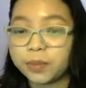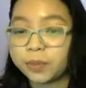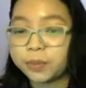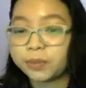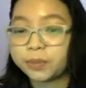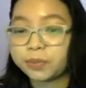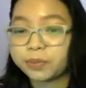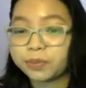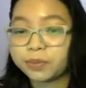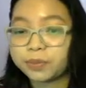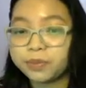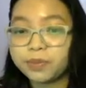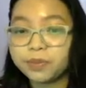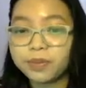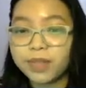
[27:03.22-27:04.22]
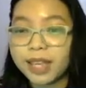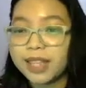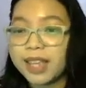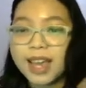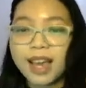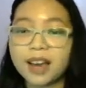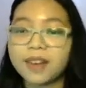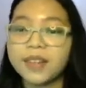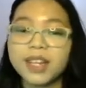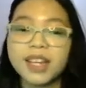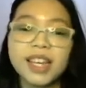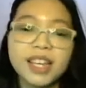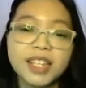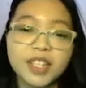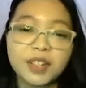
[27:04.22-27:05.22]
you. And yeah,
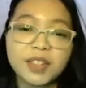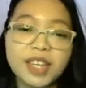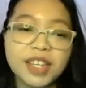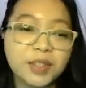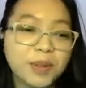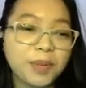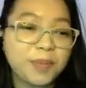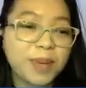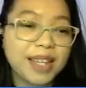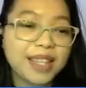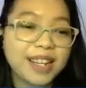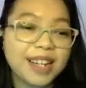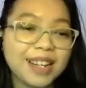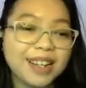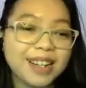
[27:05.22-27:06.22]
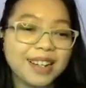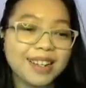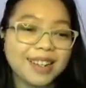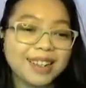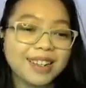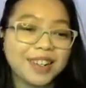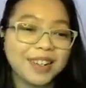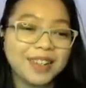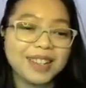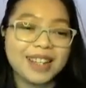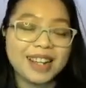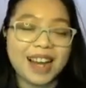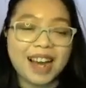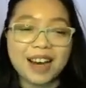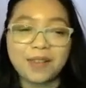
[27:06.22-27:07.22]
so this will be the
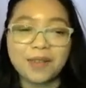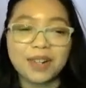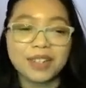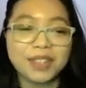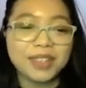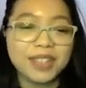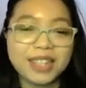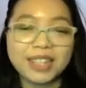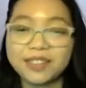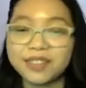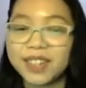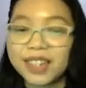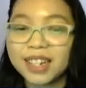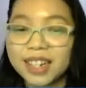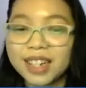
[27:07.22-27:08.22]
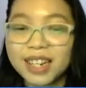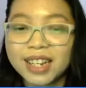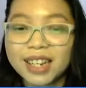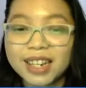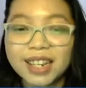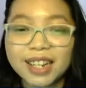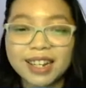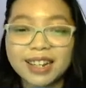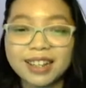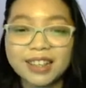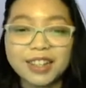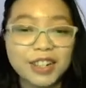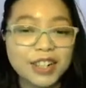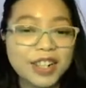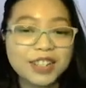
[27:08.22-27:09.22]
code that I want to leave.
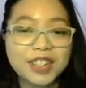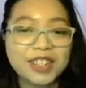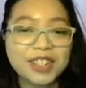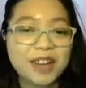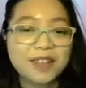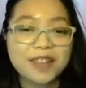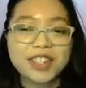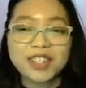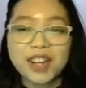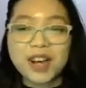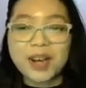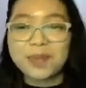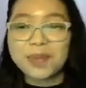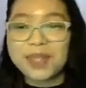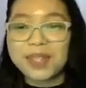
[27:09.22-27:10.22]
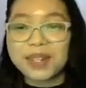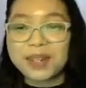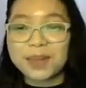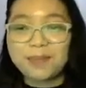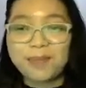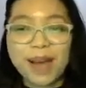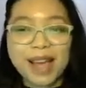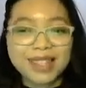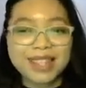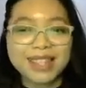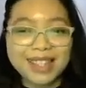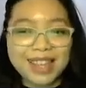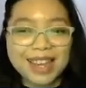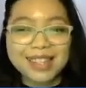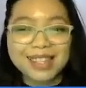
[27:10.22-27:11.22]
Learning just never stops.
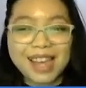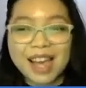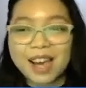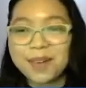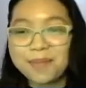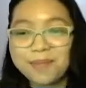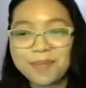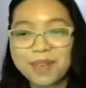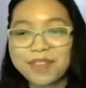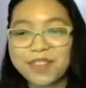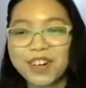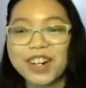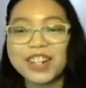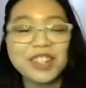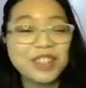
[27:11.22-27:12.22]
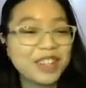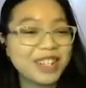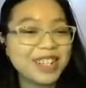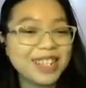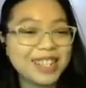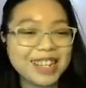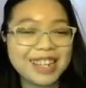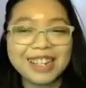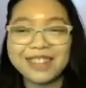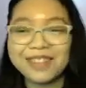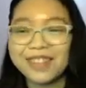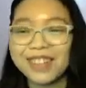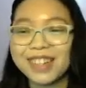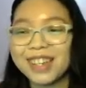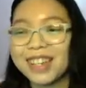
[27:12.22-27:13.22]
Passing the exam before New Year's
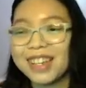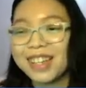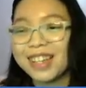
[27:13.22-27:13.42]
Eve,